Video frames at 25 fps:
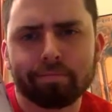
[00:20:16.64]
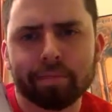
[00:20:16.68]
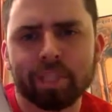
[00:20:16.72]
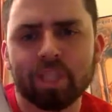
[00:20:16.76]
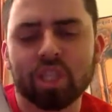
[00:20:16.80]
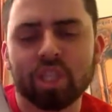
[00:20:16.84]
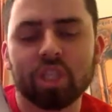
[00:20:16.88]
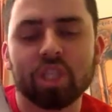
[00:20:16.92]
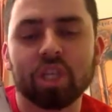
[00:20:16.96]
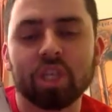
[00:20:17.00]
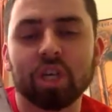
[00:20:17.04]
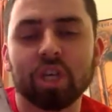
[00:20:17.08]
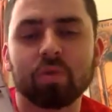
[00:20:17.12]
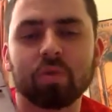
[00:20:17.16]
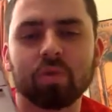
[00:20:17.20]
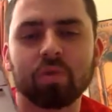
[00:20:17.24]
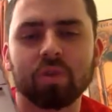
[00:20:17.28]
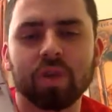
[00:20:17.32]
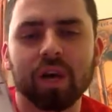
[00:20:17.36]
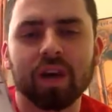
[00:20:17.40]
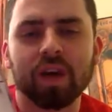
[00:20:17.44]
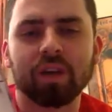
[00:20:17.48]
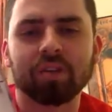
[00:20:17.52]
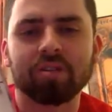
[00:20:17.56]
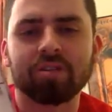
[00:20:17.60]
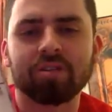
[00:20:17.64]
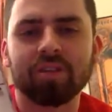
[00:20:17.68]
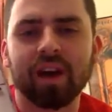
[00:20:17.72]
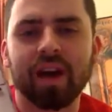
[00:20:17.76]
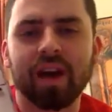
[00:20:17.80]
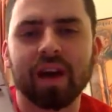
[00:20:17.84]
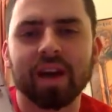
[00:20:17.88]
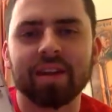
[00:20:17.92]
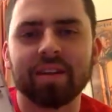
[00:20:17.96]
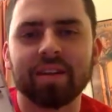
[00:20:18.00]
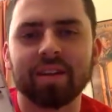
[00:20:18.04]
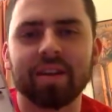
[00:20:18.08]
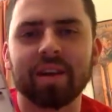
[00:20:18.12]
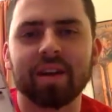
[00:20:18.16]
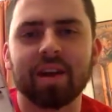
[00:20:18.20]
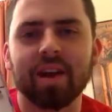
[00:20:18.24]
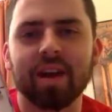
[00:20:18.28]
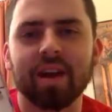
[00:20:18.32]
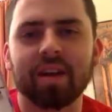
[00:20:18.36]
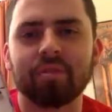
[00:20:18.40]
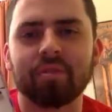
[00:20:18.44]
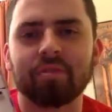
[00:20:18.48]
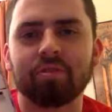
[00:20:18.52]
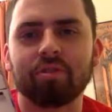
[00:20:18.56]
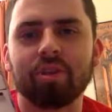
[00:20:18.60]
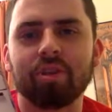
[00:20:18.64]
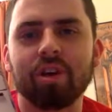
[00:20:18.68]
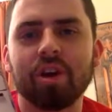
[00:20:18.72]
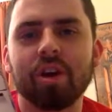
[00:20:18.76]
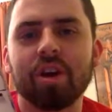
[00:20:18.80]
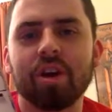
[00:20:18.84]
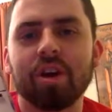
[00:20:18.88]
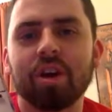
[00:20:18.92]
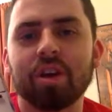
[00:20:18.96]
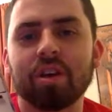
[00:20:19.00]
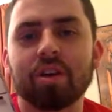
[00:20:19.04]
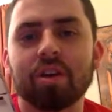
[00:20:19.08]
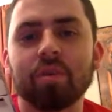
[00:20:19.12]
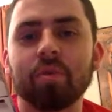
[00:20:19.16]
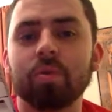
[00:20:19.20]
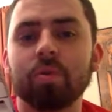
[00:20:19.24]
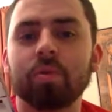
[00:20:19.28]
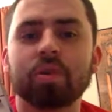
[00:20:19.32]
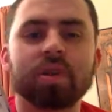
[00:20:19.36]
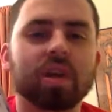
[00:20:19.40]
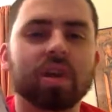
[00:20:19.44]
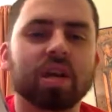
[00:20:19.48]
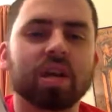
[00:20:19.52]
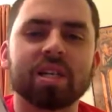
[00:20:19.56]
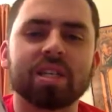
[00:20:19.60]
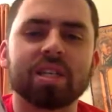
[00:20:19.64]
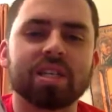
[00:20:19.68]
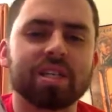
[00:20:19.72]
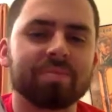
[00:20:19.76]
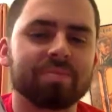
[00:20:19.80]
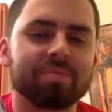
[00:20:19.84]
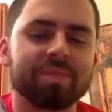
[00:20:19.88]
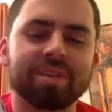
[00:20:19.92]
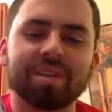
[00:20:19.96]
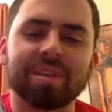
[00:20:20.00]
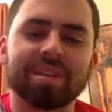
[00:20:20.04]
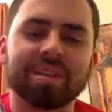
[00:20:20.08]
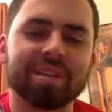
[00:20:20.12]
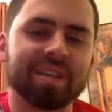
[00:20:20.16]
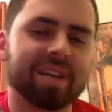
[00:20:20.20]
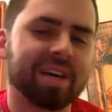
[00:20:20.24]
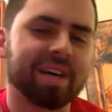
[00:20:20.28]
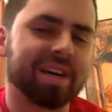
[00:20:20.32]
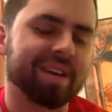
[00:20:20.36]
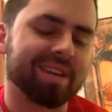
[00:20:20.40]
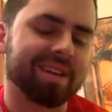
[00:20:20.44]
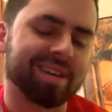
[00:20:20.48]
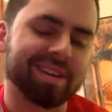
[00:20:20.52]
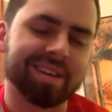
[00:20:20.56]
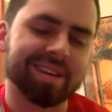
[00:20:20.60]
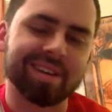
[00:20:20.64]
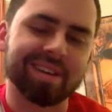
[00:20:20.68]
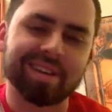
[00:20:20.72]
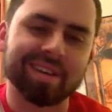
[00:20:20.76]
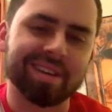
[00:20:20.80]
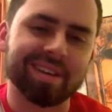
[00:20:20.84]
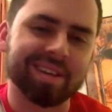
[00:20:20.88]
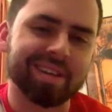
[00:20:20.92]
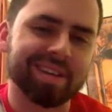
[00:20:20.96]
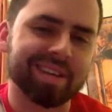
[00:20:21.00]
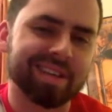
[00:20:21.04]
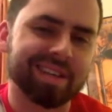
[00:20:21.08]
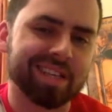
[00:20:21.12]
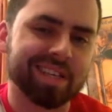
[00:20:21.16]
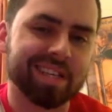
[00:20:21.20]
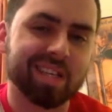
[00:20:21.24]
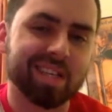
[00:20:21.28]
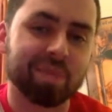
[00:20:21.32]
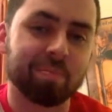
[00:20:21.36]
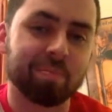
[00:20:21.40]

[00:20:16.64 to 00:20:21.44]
general, not tied to any kind of huge concept. It gets kind of